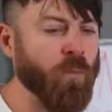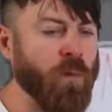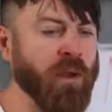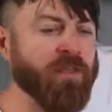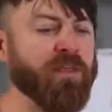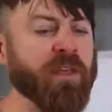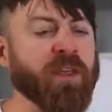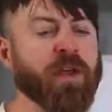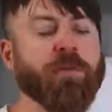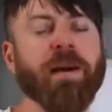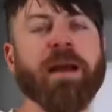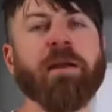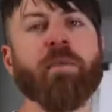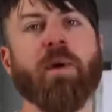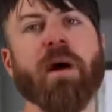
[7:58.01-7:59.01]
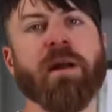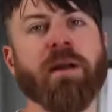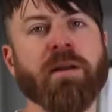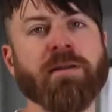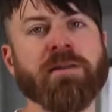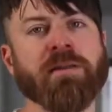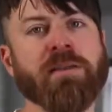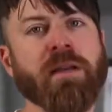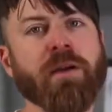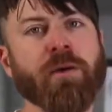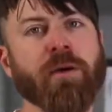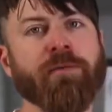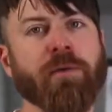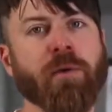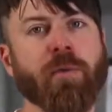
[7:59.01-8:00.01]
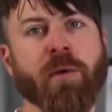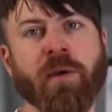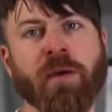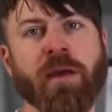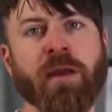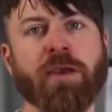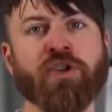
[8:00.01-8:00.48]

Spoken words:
One thing you might want to consider if you're working